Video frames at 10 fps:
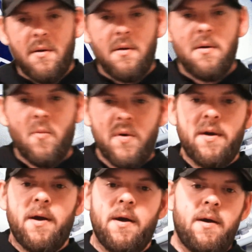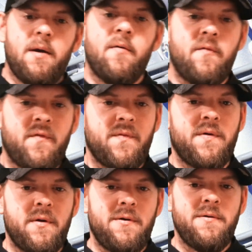We have
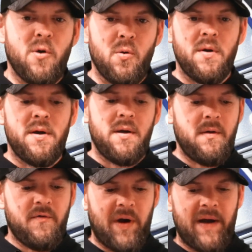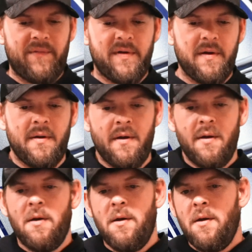the newly drafted
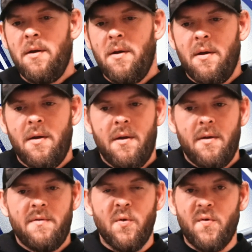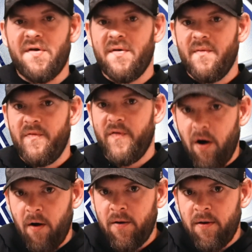Deuce
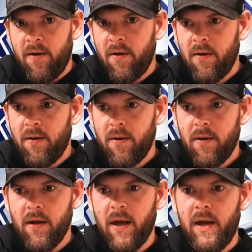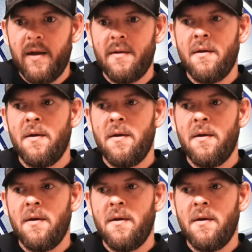Vaughn and